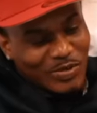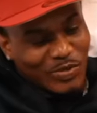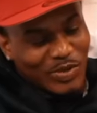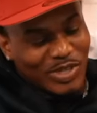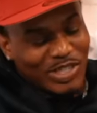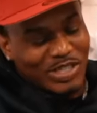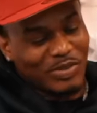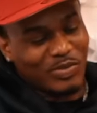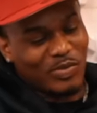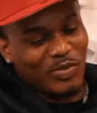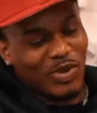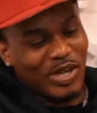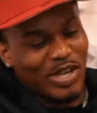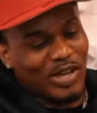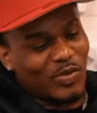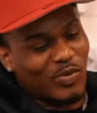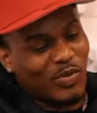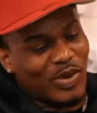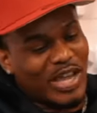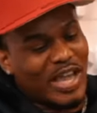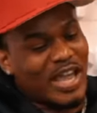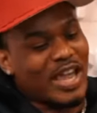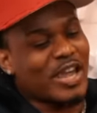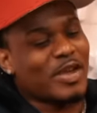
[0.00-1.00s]
shit with, with
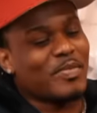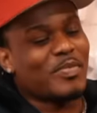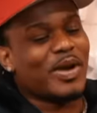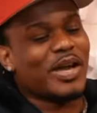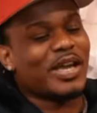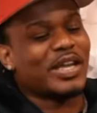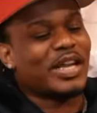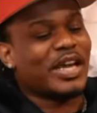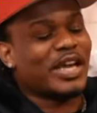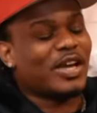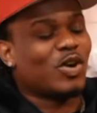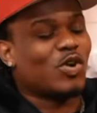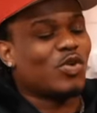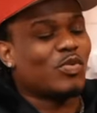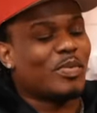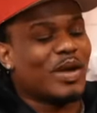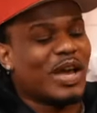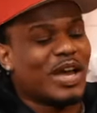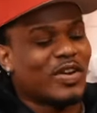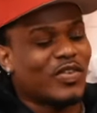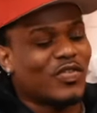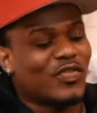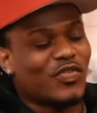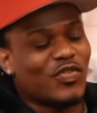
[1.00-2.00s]
with everybody that go
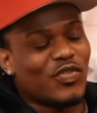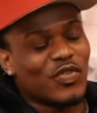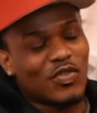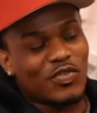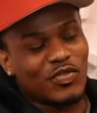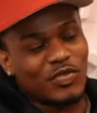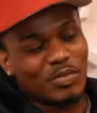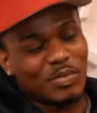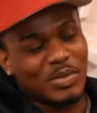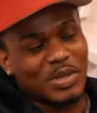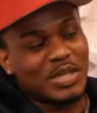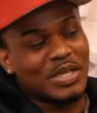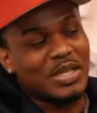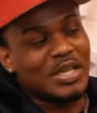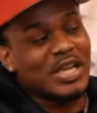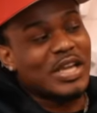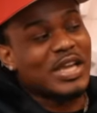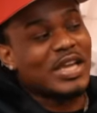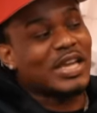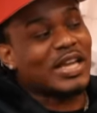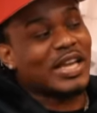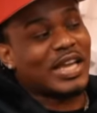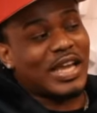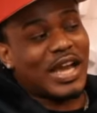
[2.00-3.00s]
back and forth with me.
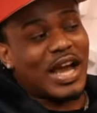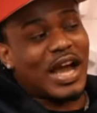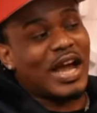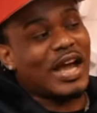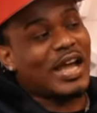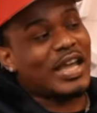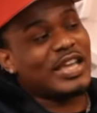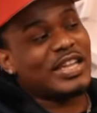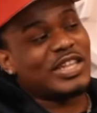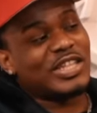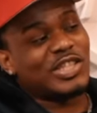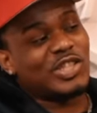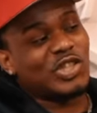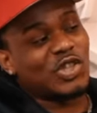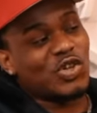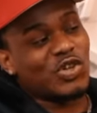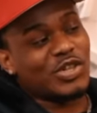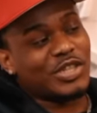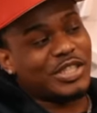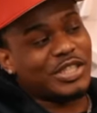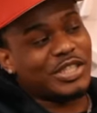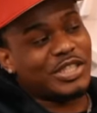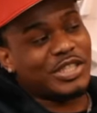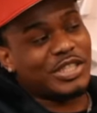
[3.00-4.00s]
Like I
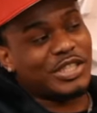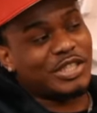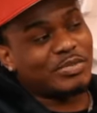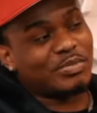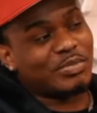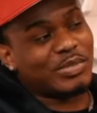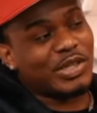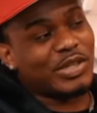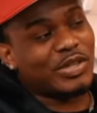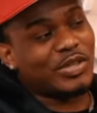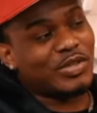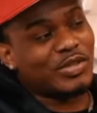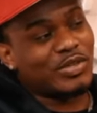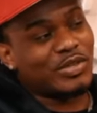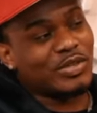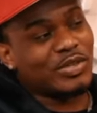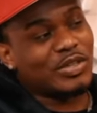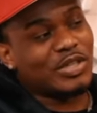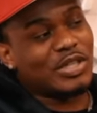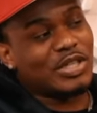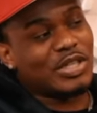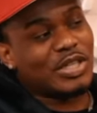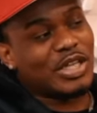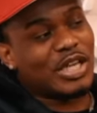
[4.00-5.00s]
enjoy this shit, bro
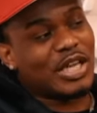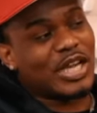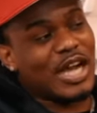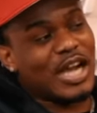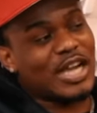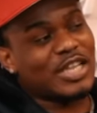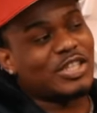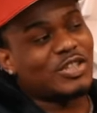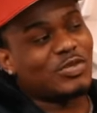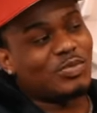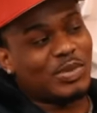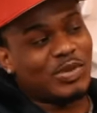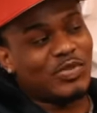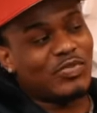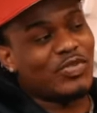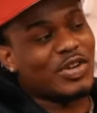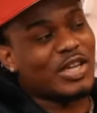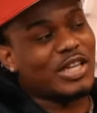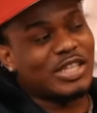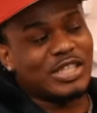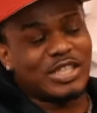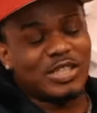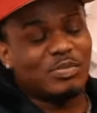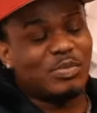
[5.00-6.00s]
like I just be
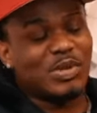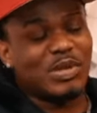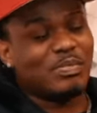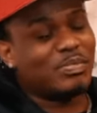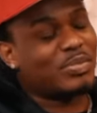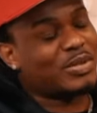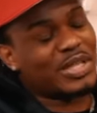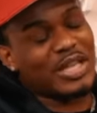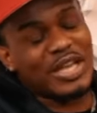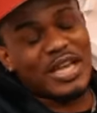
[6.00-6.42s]
really just be